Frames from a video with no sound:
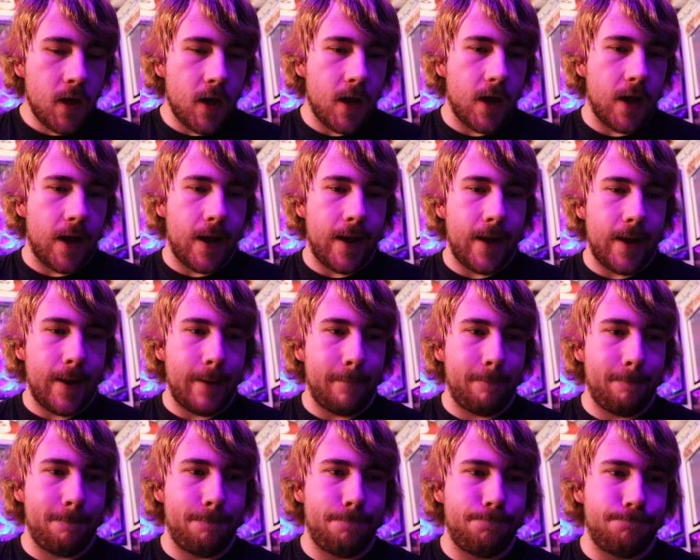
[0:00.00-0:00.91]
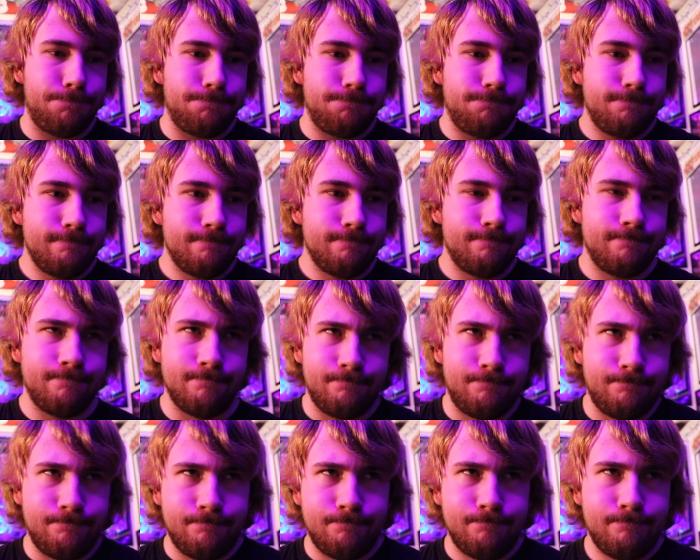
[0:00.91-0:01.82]
That's
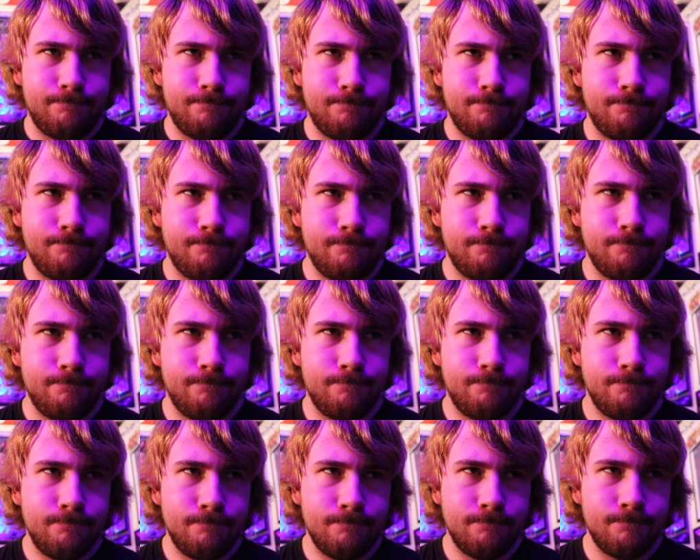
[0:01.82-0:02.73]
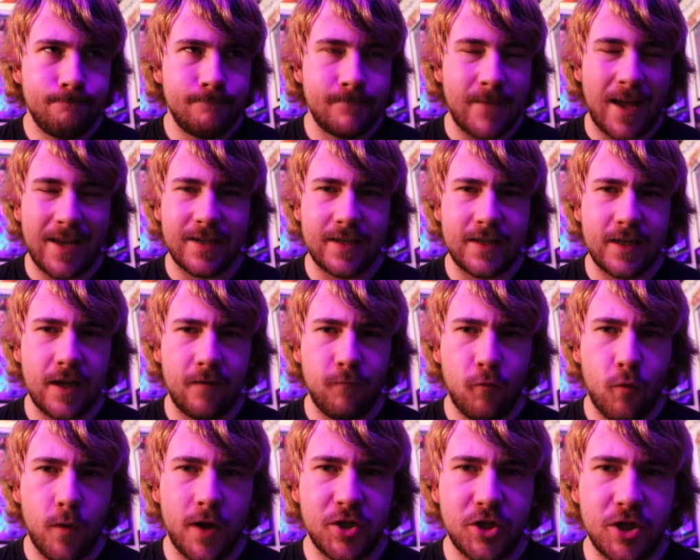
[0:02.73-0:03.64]
a tough
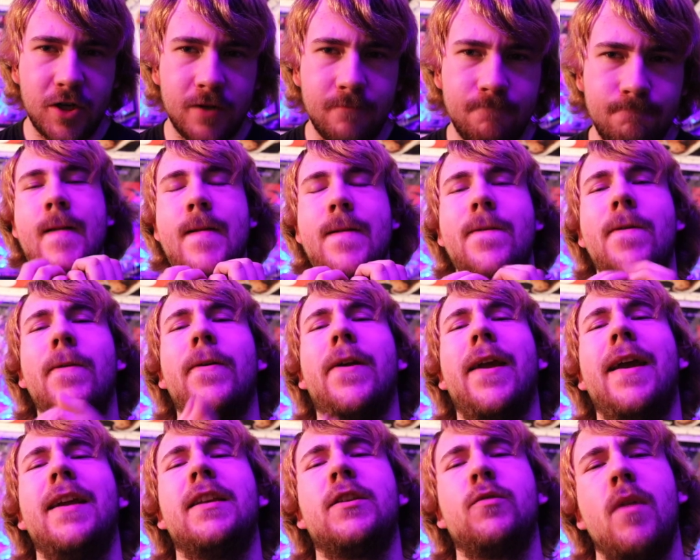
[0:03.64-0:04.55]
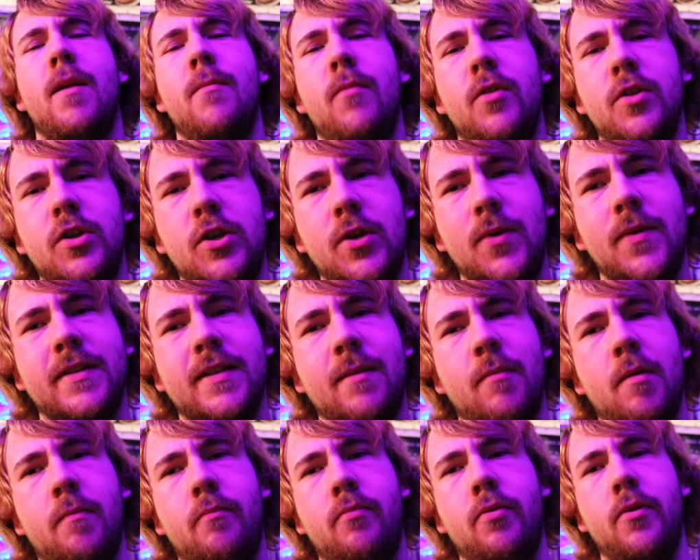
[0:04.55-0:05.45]
question. Okay, so what I'm going to do is
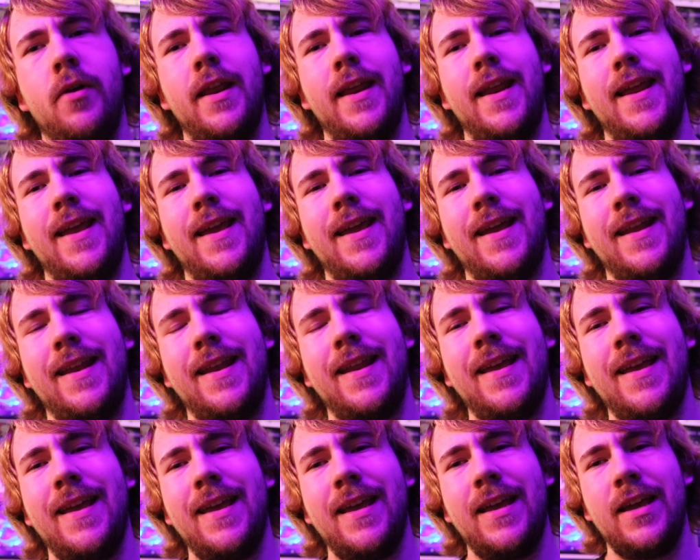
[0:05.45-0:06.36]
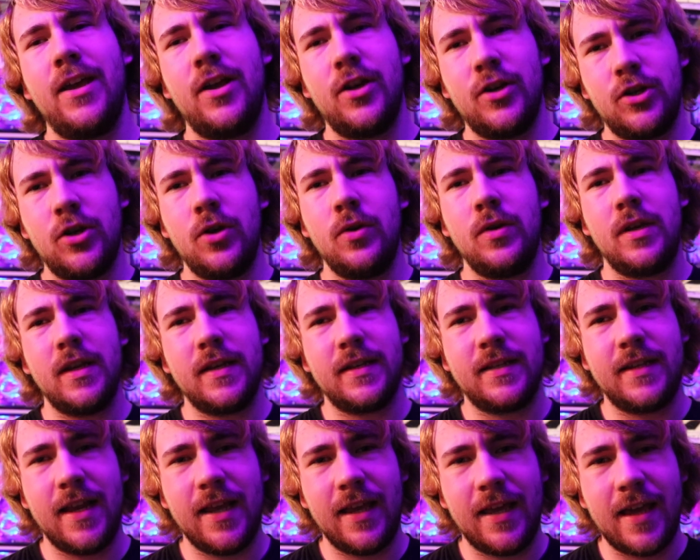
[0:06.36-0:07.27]
I'm going to put it in two
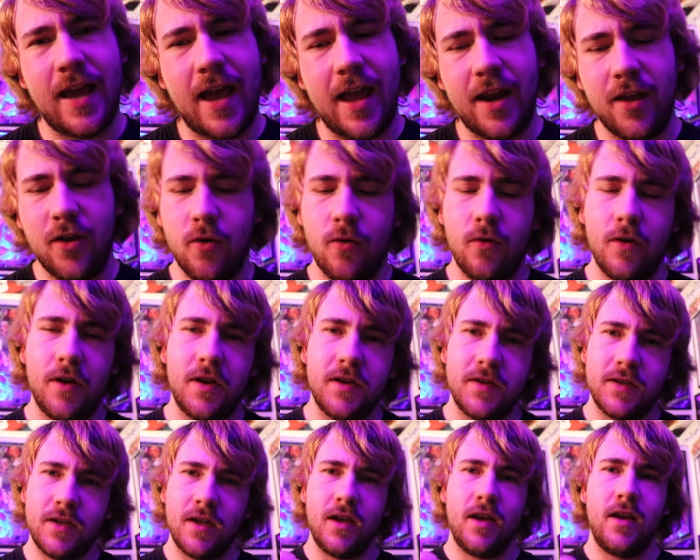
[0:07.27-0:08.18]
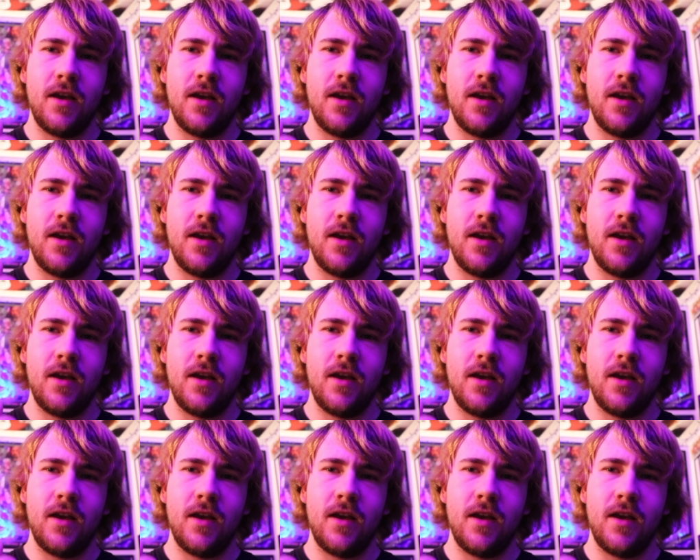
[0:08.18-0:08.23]
distinct categories.